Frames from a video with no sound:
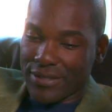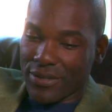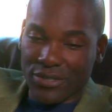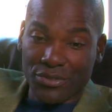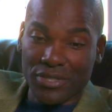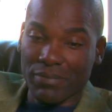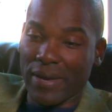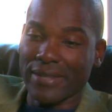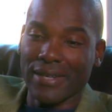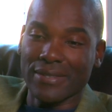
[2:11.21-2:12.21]
no
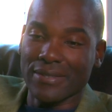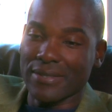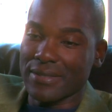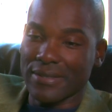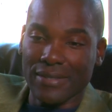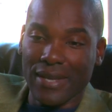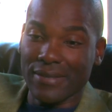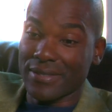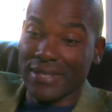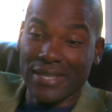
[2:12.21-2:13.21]
disrespect. I just, I
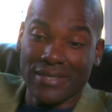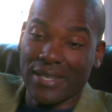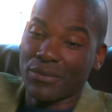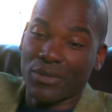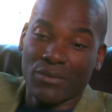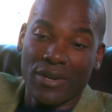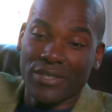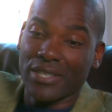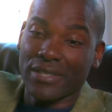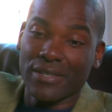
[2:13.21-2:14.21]
just had sex with the wrong
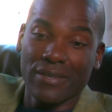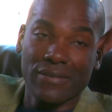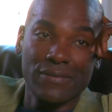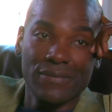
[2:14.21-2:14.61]
chick, you know?